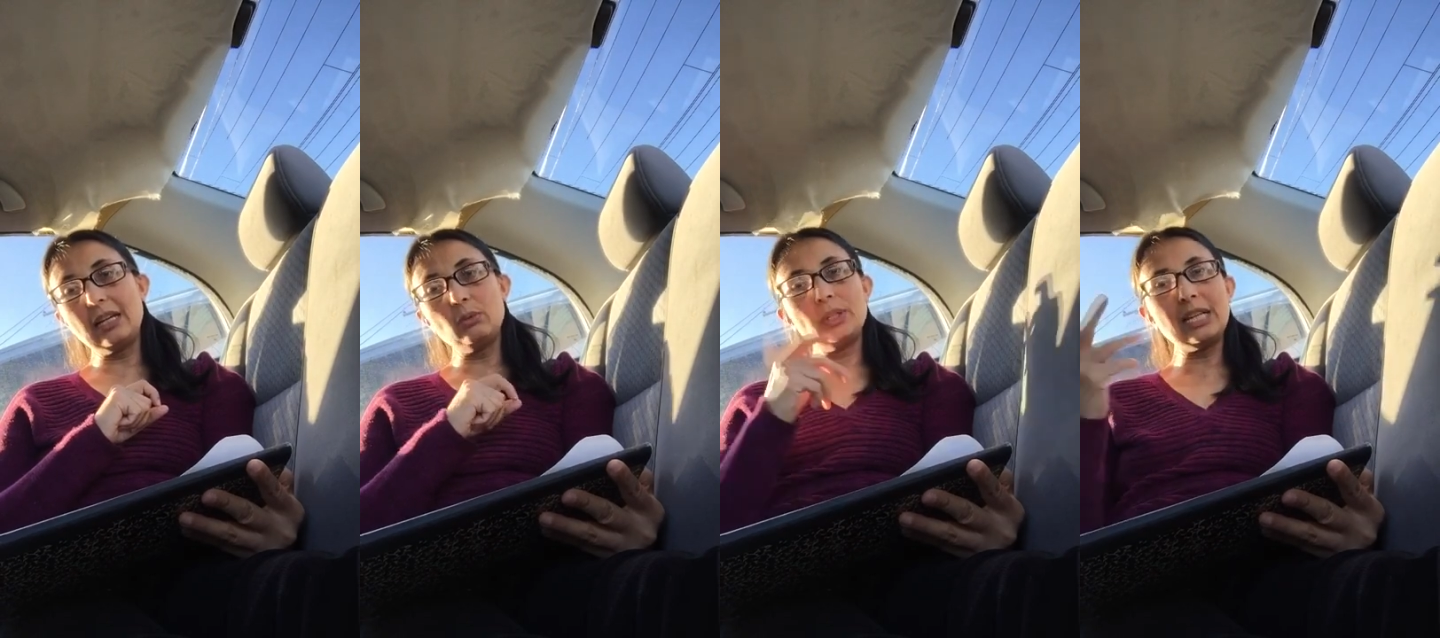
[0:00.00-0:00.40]

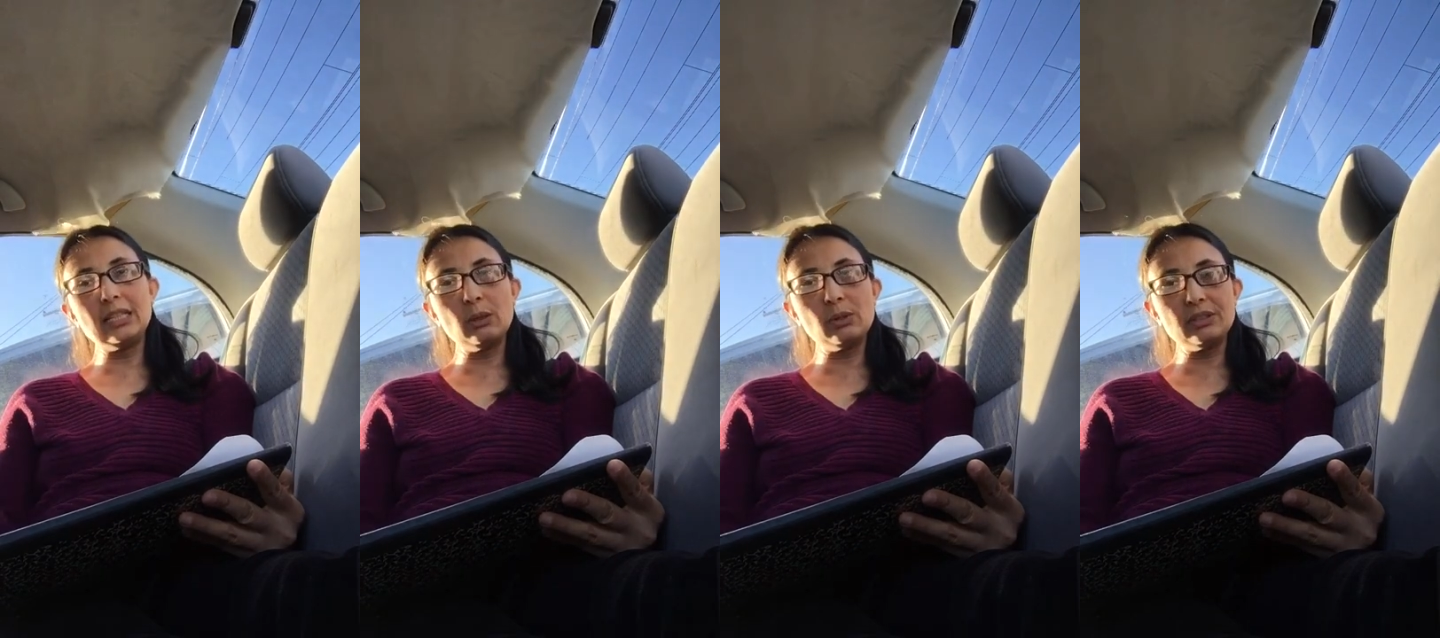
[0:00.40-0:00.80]
When I
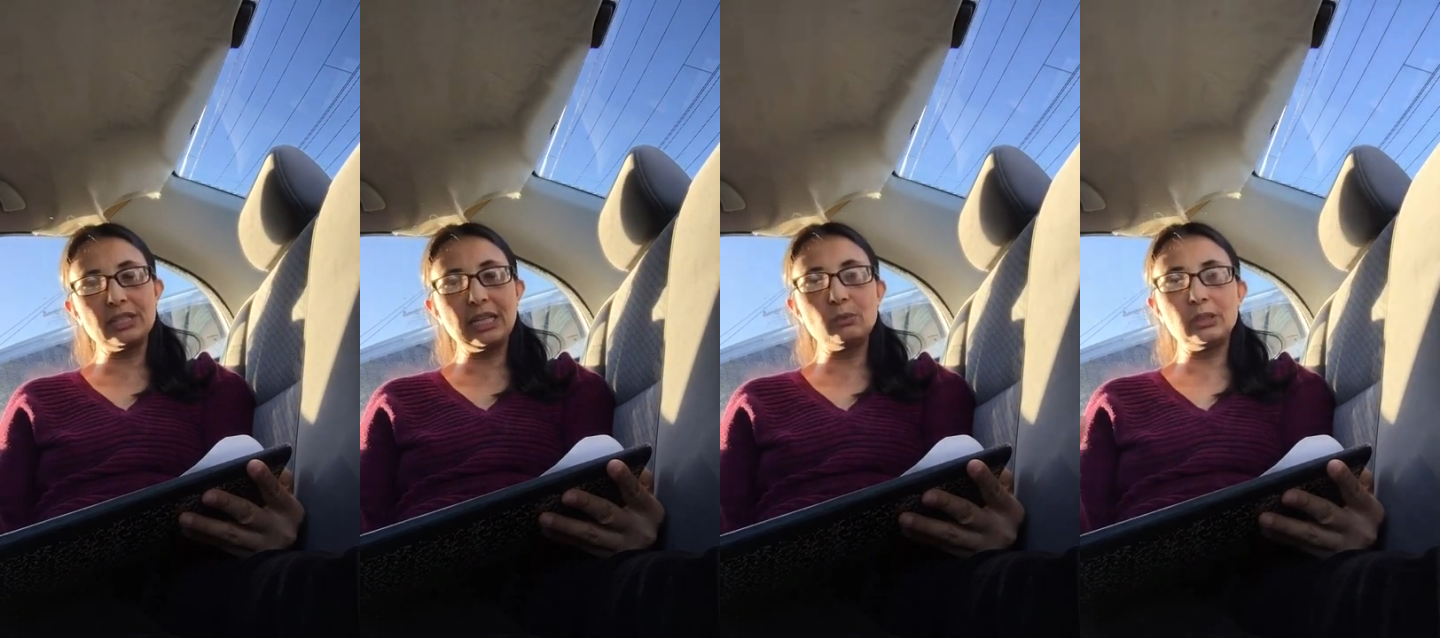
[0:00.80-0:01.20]
go
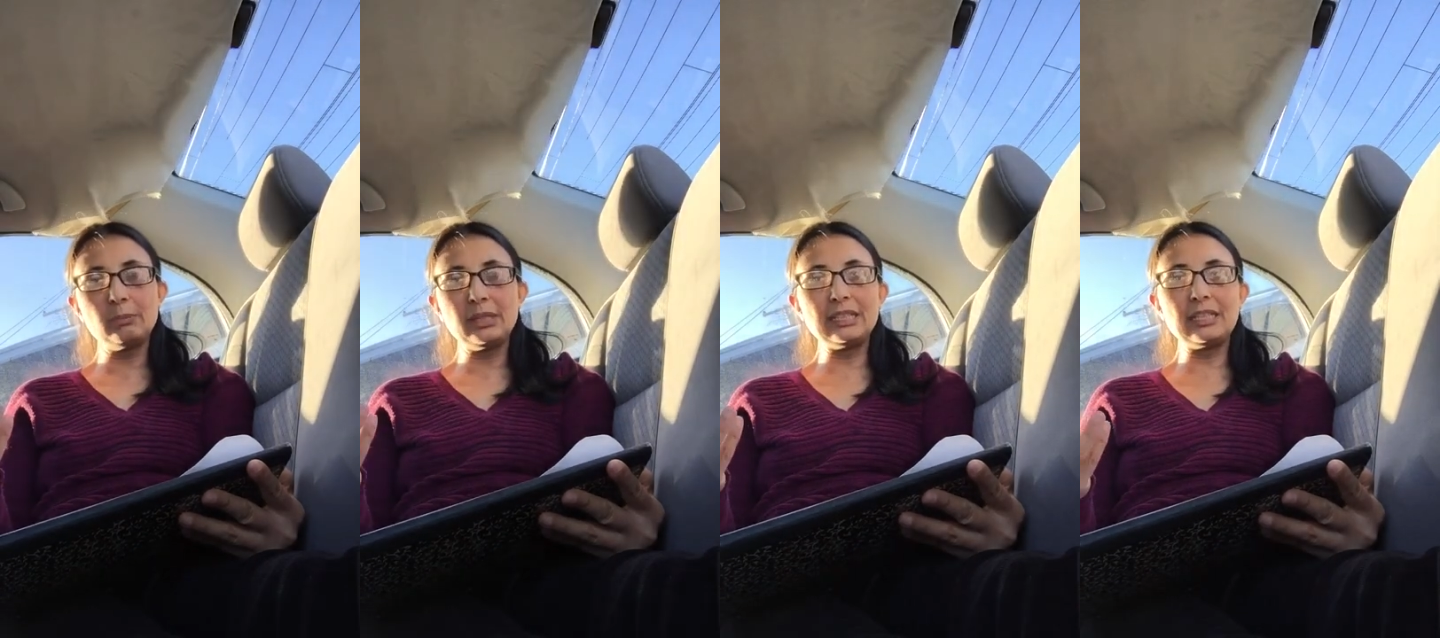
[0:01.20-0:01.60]
outside with
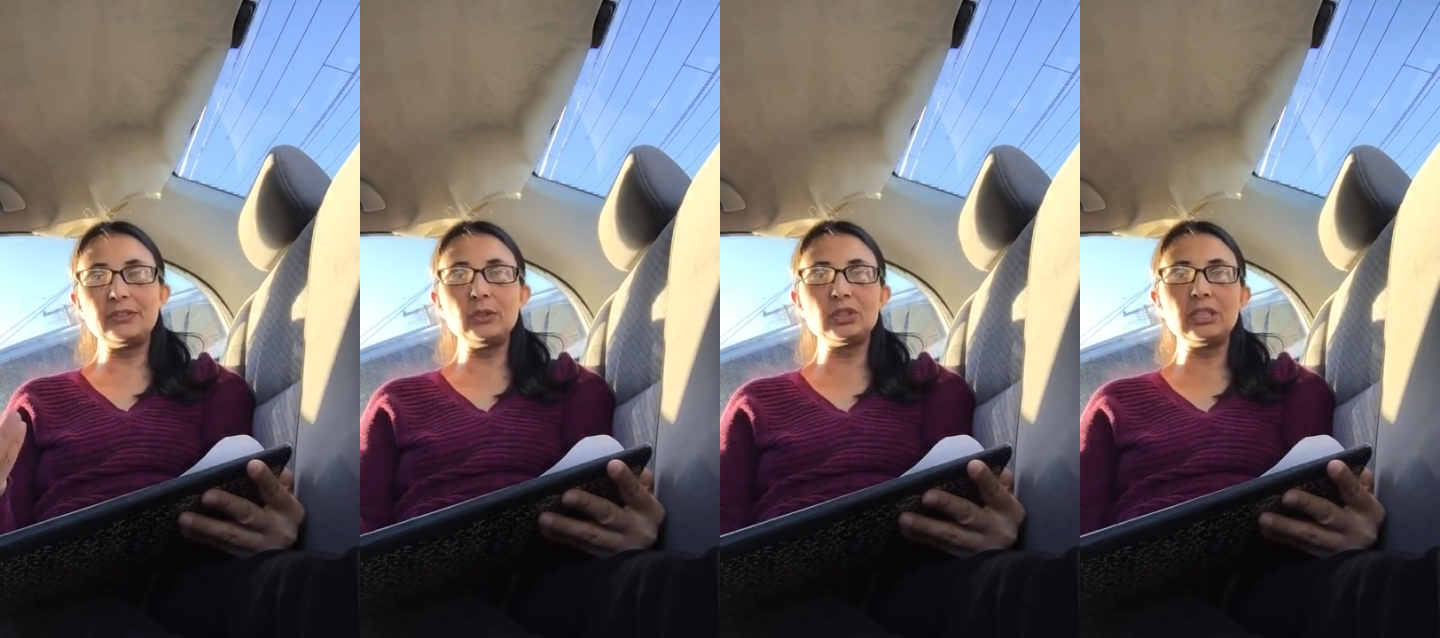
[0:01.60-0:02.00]
my
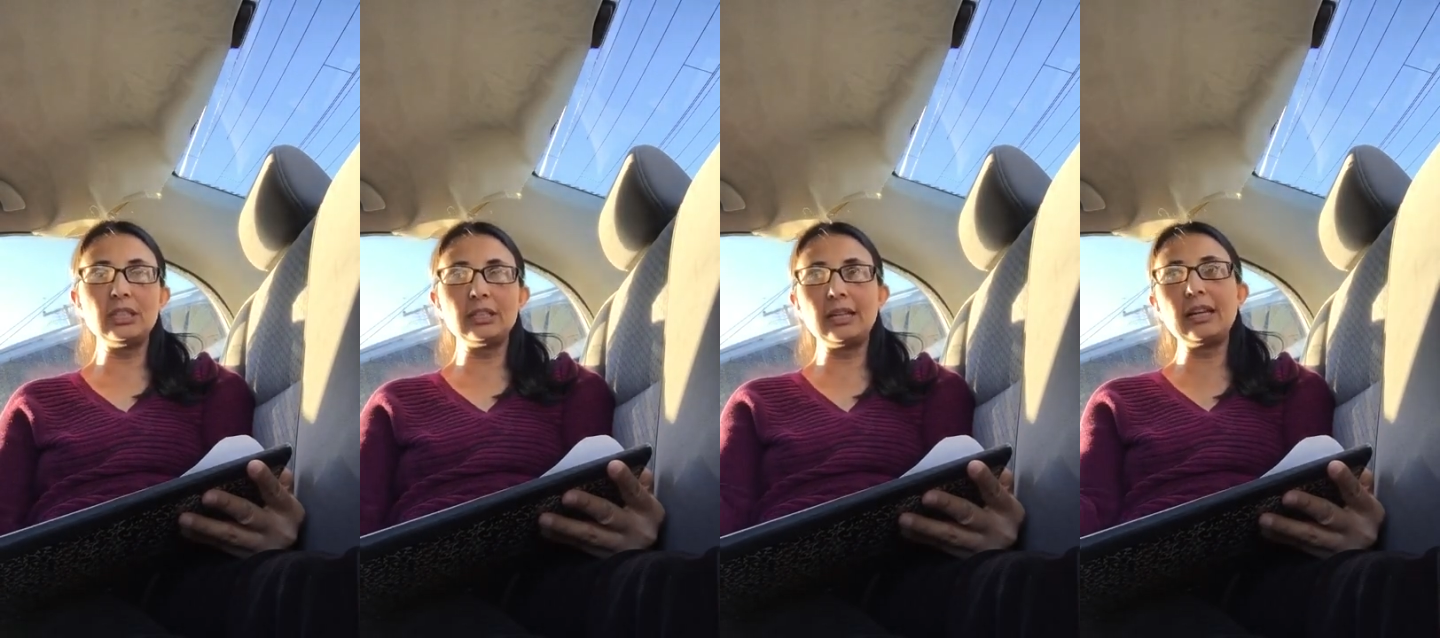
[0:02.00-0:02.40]
nephews,
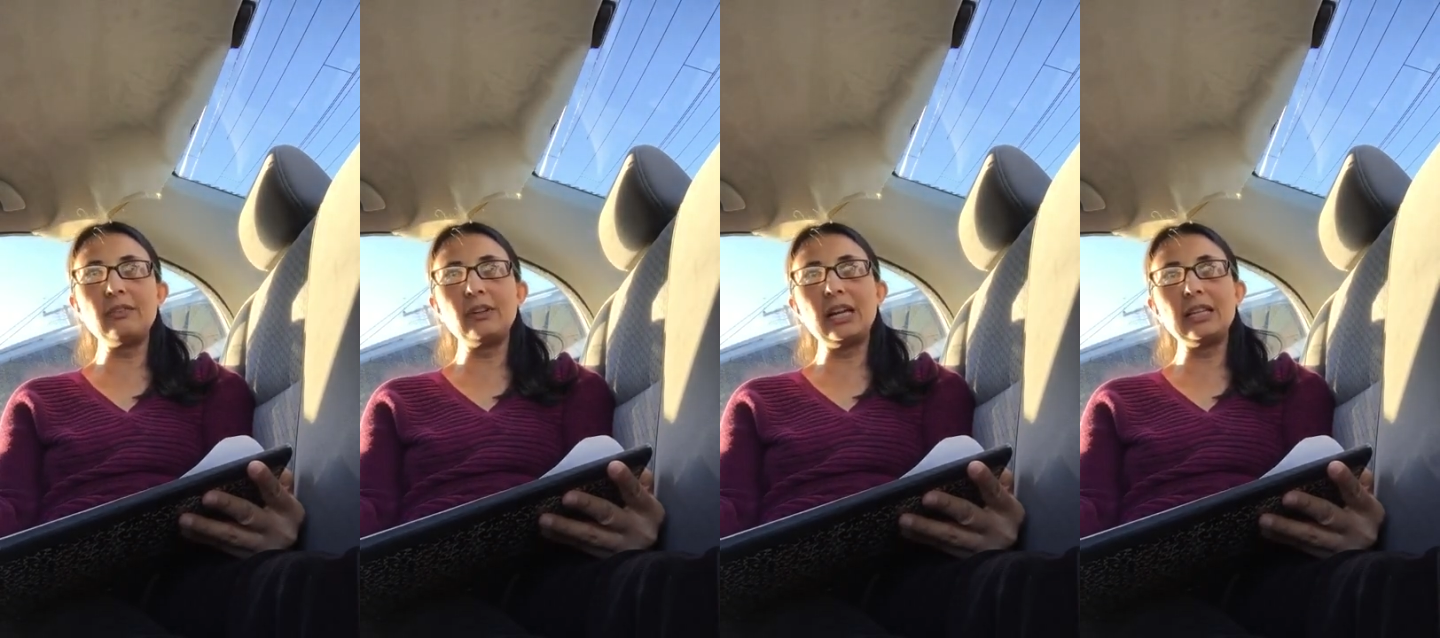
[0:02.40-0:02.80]
they'll
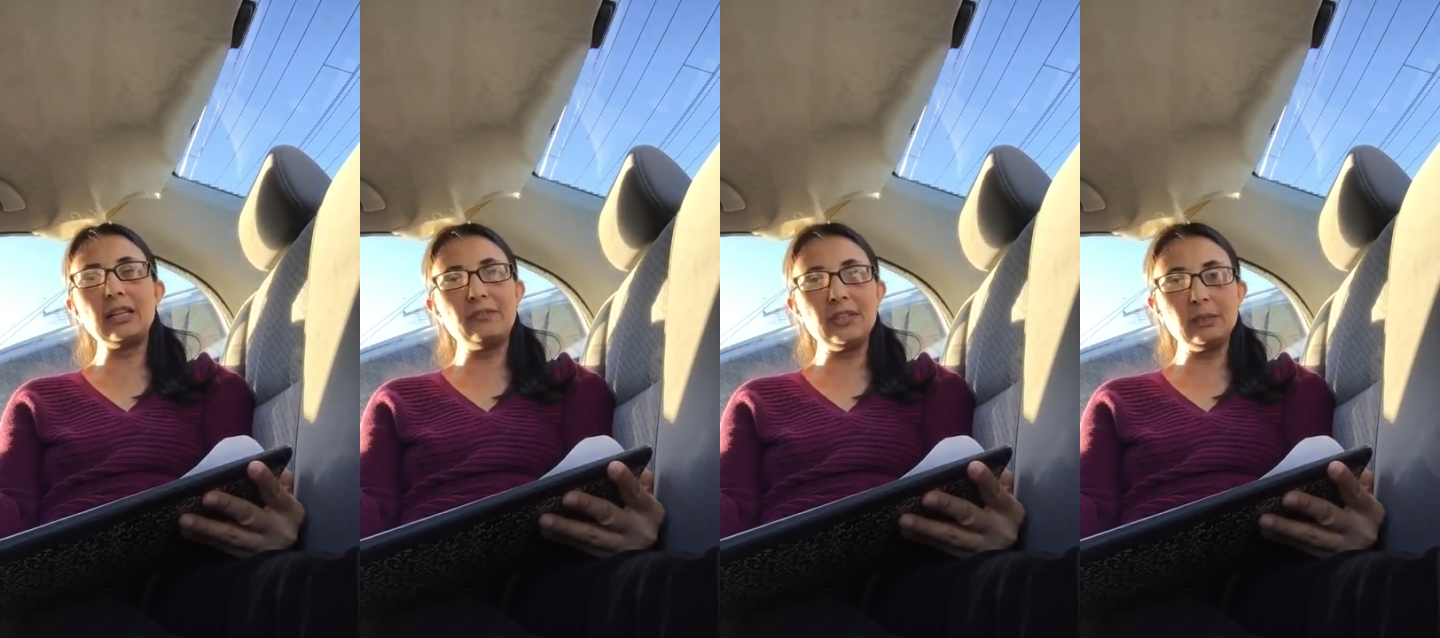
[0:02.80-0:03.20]
have a lot
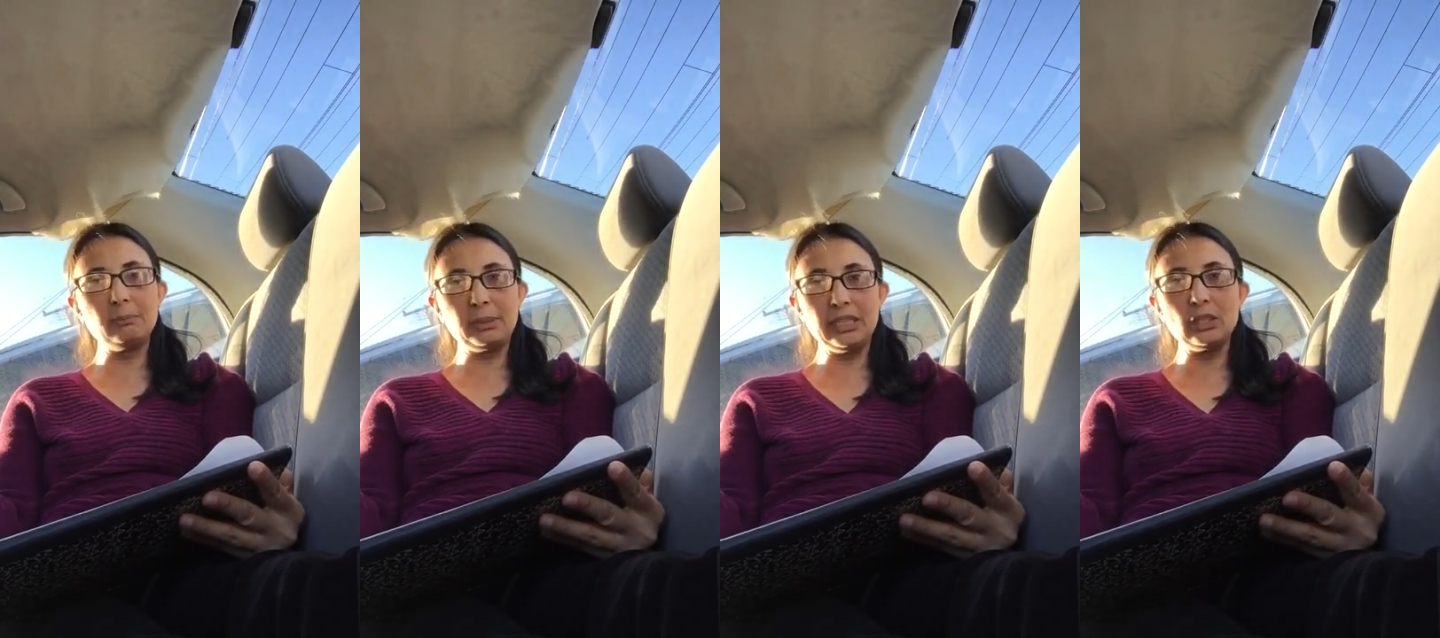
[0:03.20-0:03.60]
of
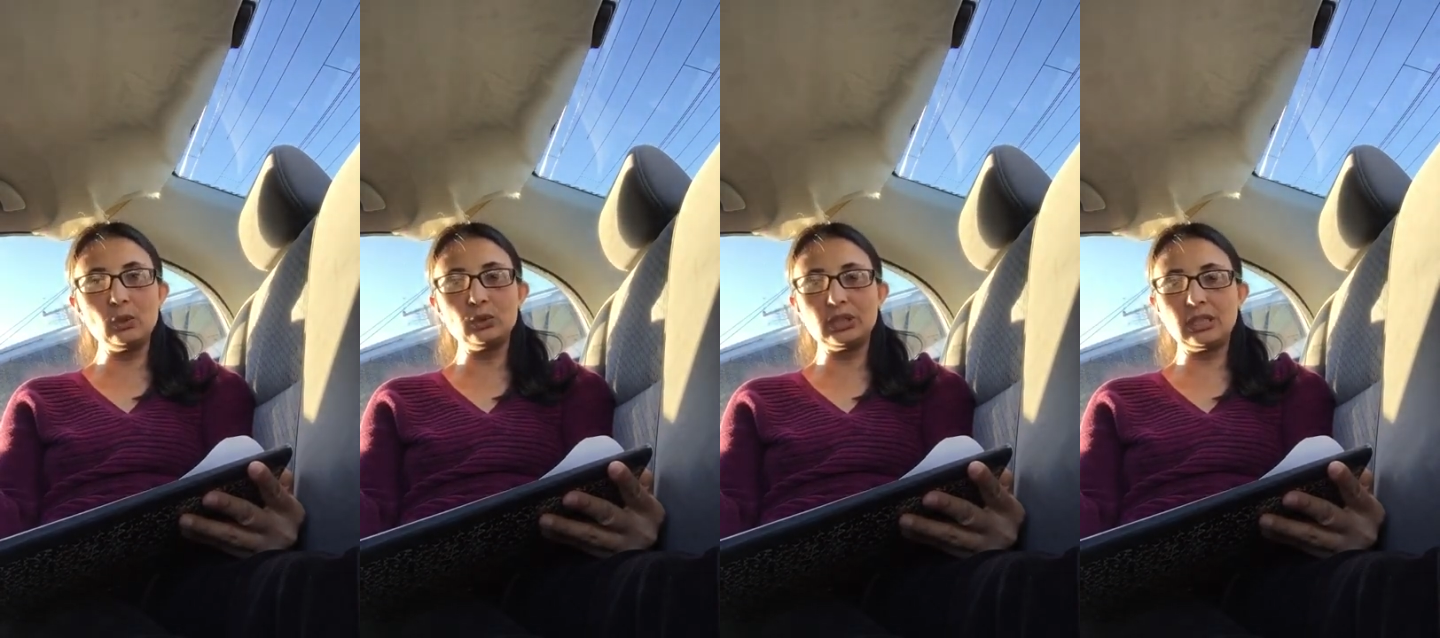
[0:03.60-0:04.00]

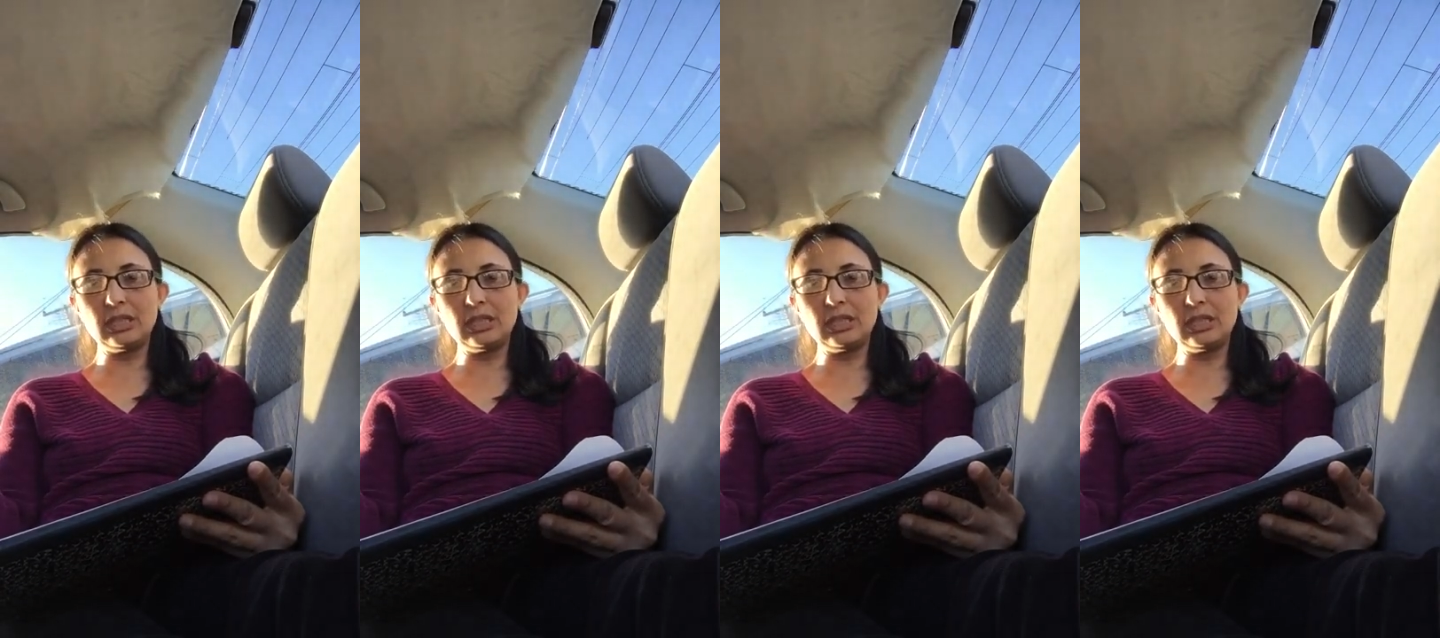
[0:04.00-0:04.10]
Filipinos,